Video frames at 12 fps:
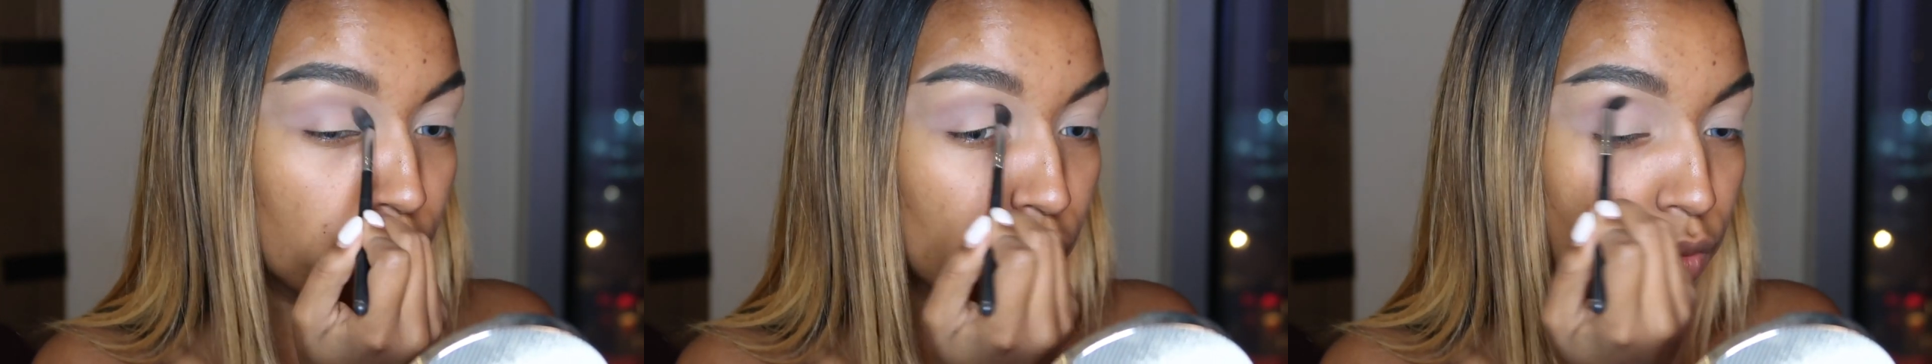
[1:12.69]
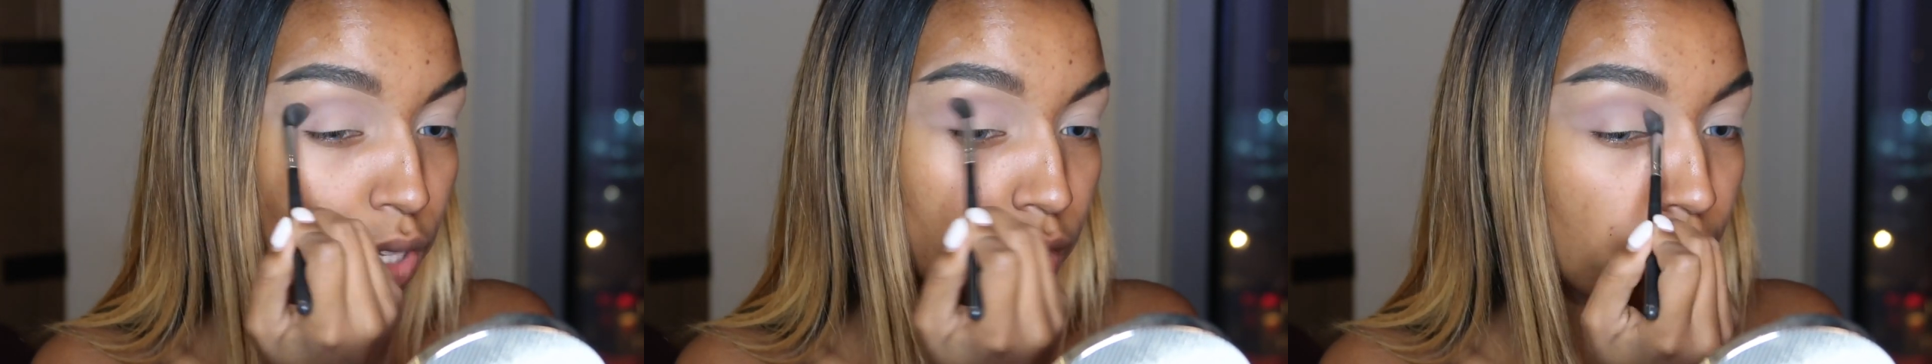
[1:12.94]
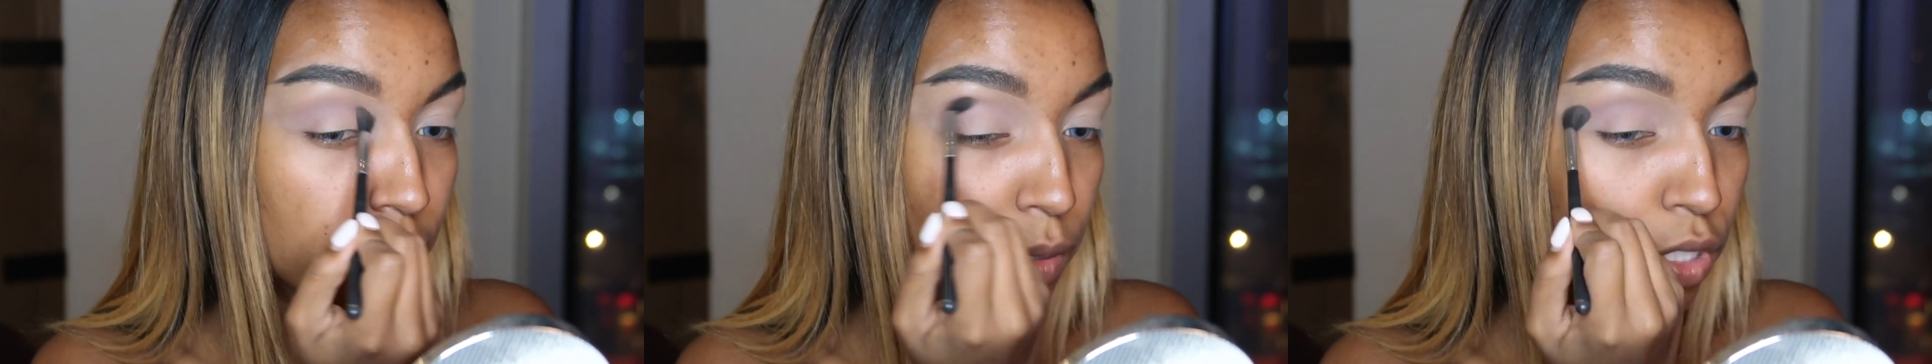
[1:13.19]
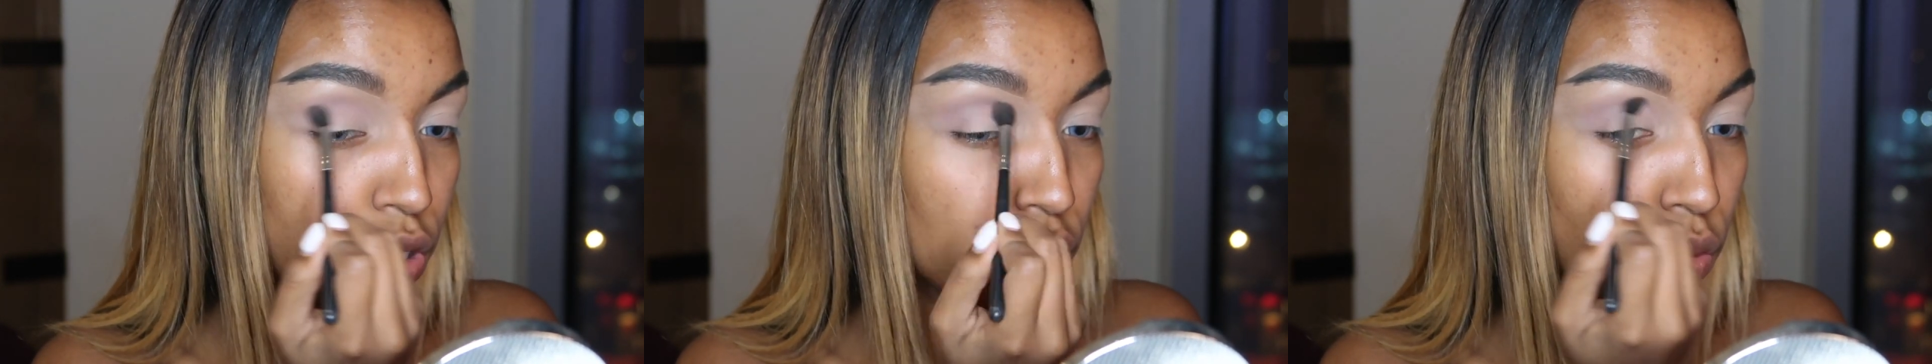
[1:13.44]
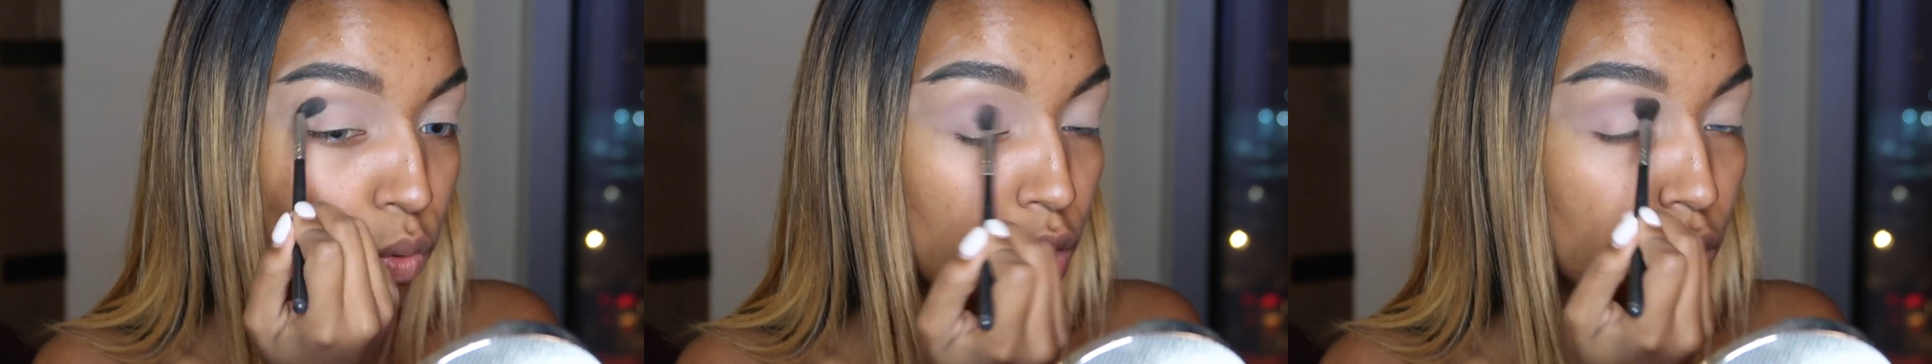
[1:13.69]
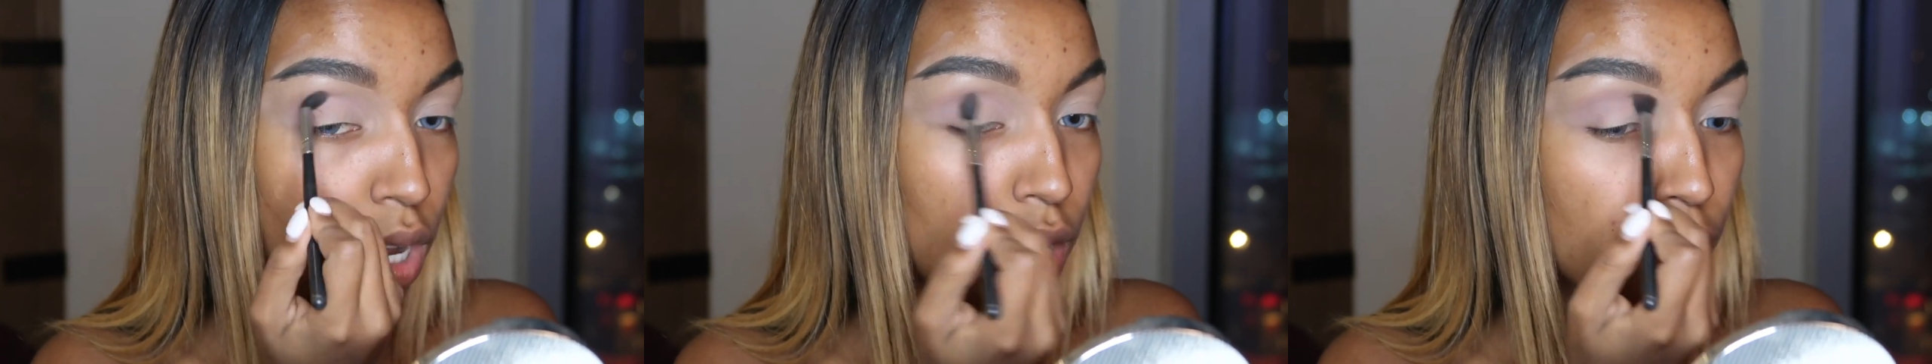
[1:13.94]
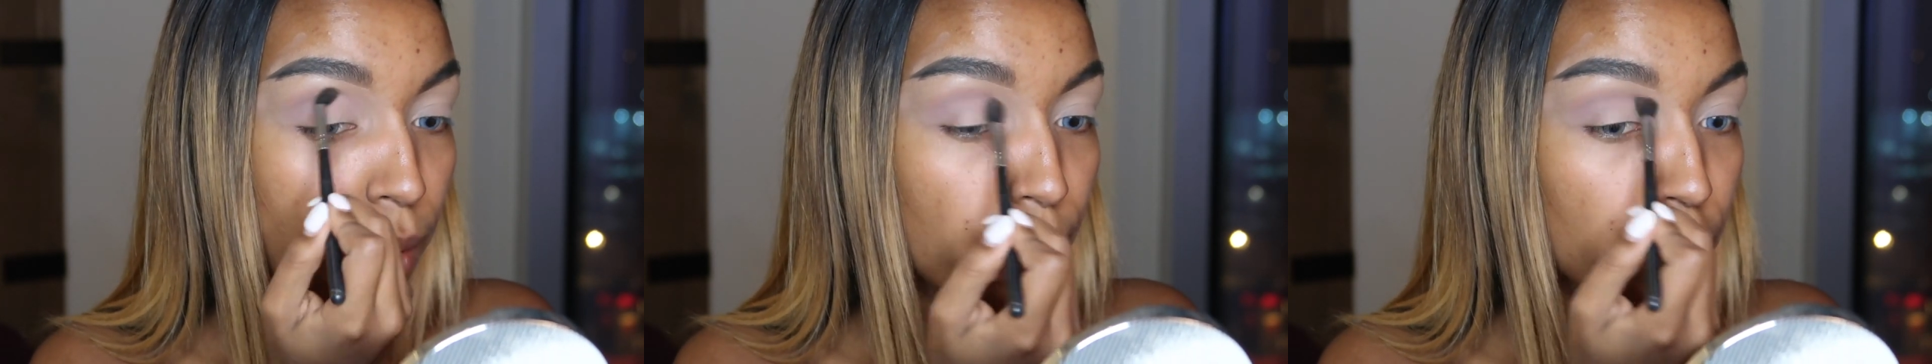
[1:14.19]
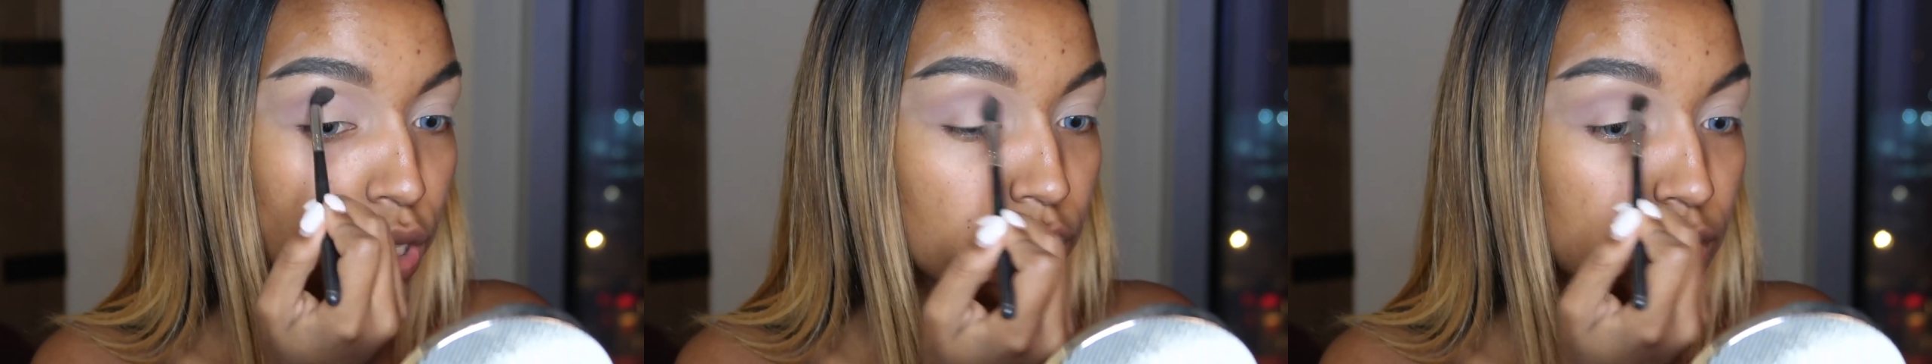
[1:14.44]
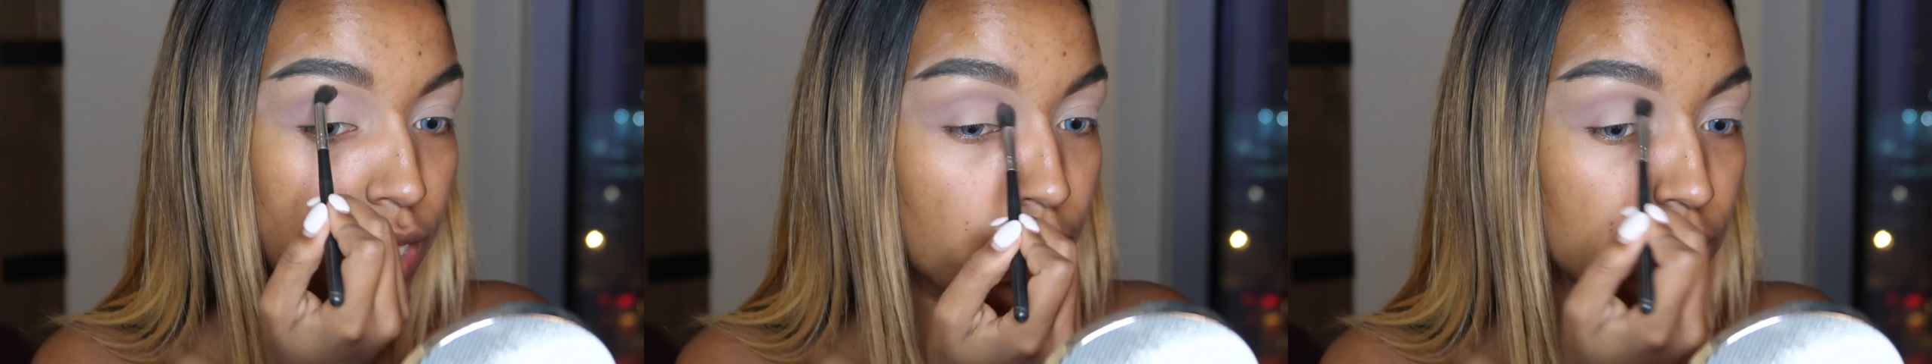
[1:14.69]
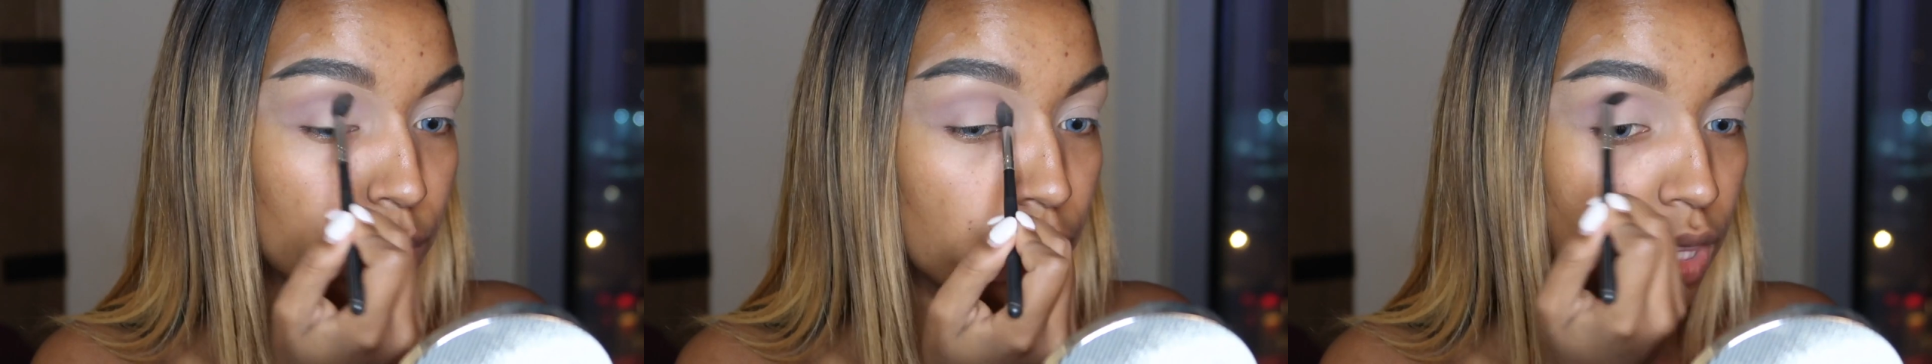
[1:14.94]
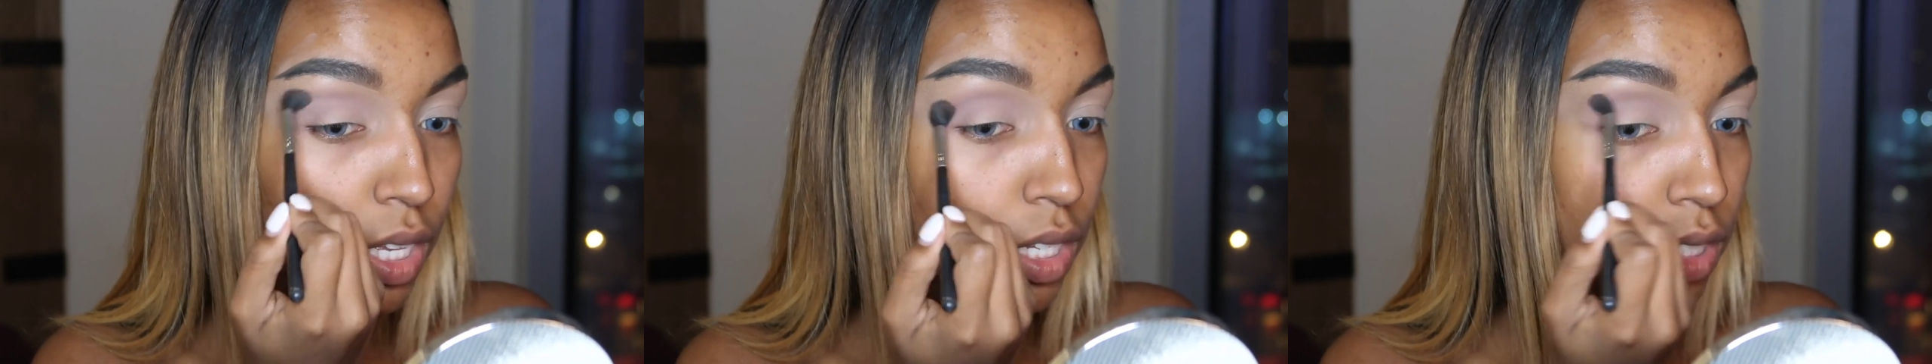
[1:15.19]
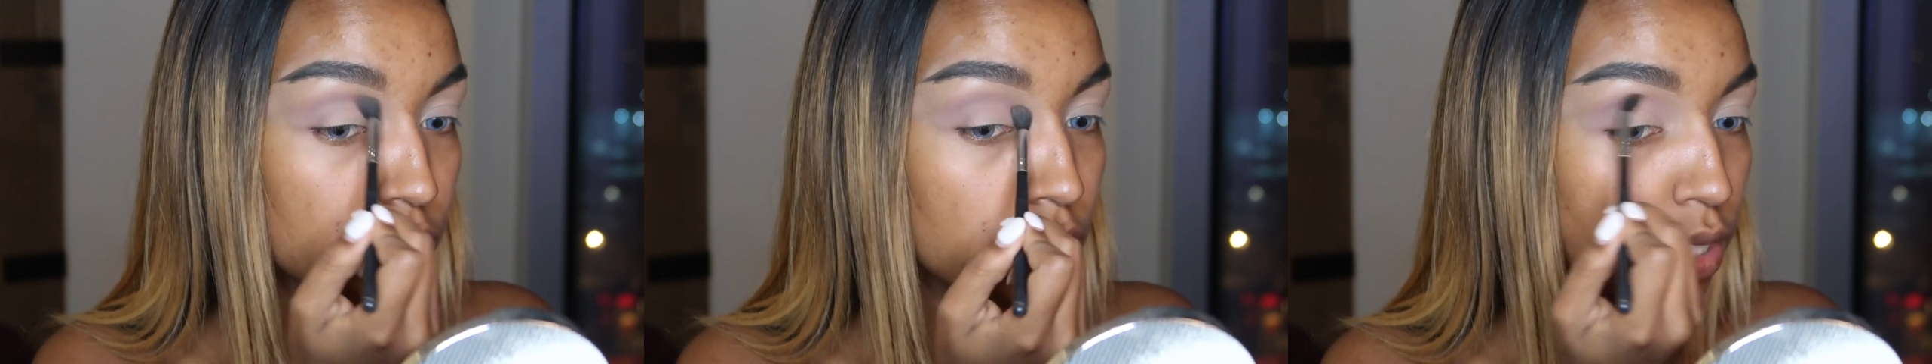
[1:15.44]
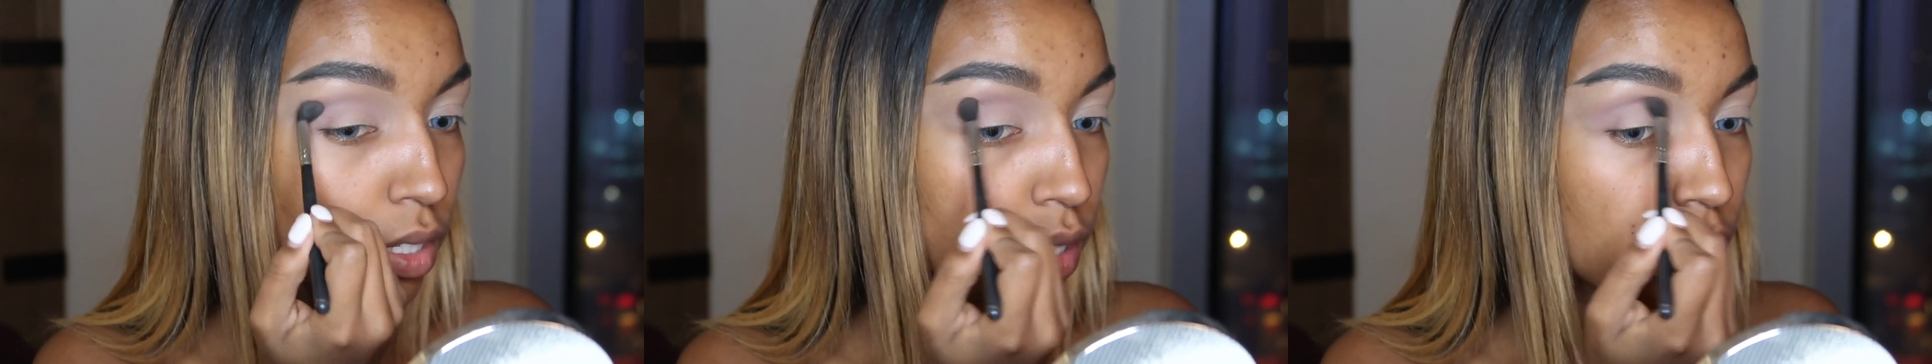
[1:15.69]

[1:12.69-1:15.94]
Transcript: You don't really have to be too precise with this.